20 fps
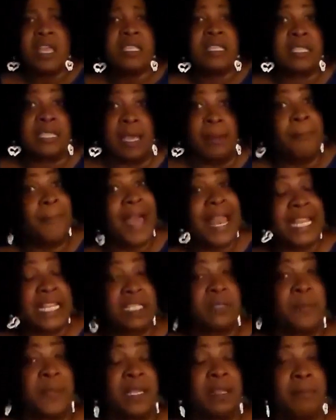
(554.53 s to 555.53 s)

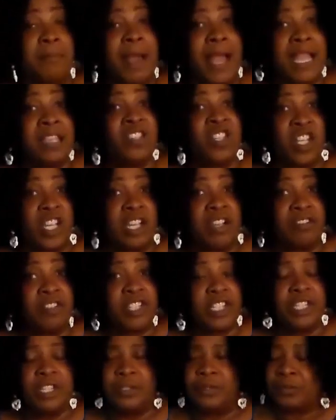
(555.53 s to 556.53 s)
Somebody's been in my chair
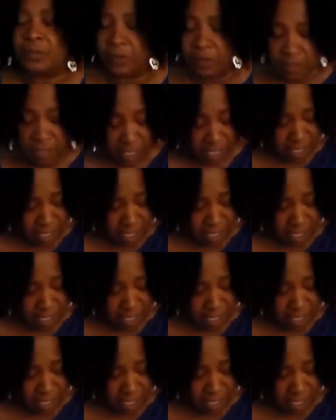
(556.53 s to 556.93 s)
too.